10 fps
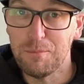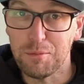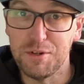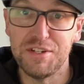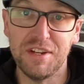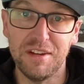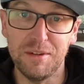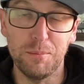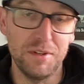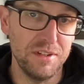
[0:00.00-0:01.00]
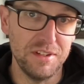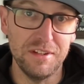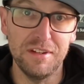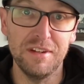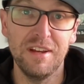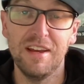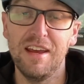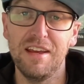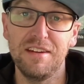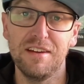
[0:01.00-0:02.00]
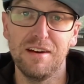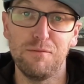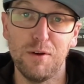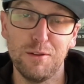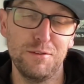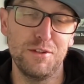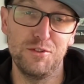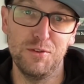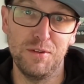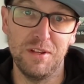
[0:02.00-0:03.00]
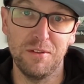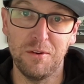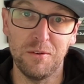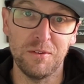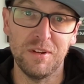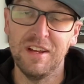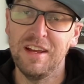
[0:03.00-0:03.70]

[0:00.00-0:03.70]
Appreciate you being here and following the journey along.